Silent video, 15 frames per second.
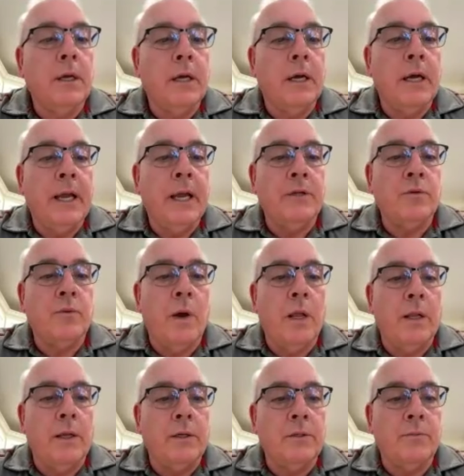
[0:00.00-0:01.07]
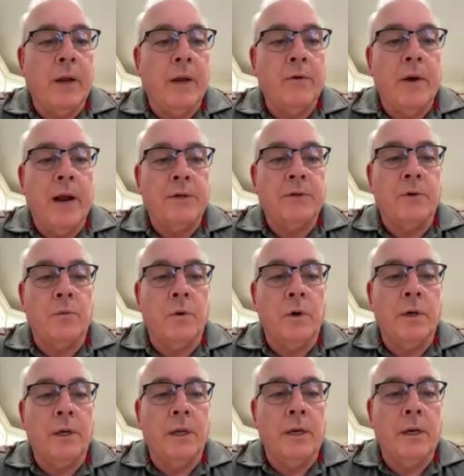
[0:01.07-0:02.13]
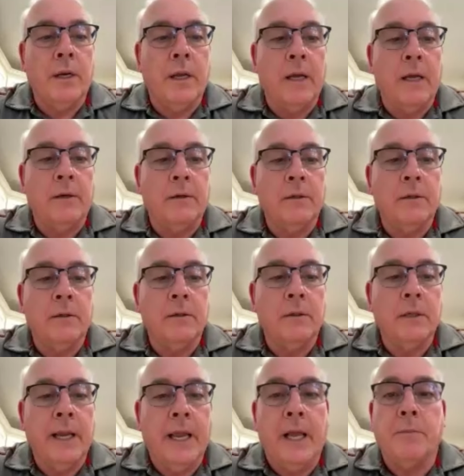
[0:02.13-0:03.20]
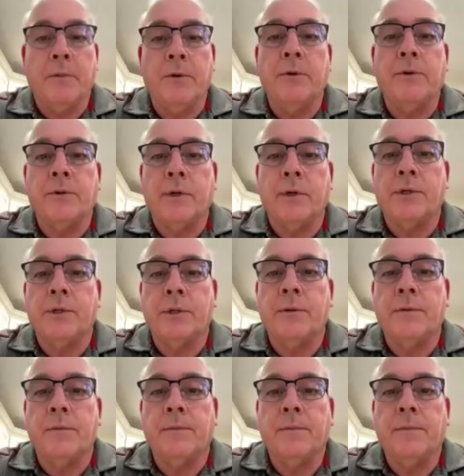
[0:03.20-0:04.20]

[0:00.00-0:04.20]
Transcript: as well as my graduate work in animal nutrition.